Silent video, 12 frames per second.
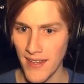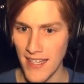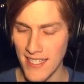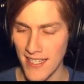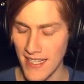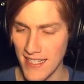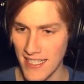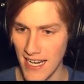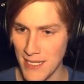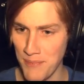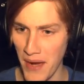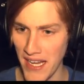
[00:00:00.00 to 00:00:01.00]
That's that's a
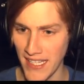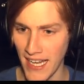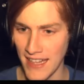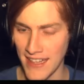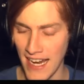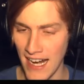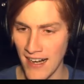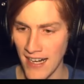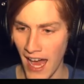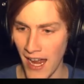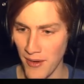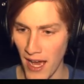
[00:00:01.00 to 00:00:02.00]
nice butt you got there.
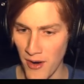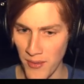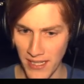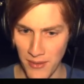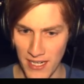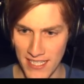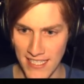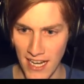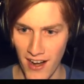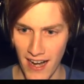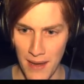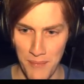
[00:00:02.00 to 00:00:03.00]
I, I don't really want to
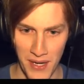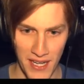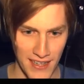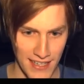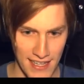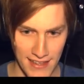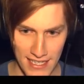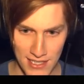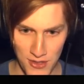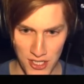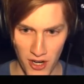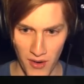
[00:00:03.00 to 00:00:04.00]
stare at it, but that,
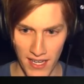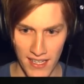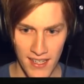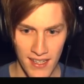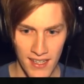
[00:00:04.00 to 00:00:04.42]
thanks for showing.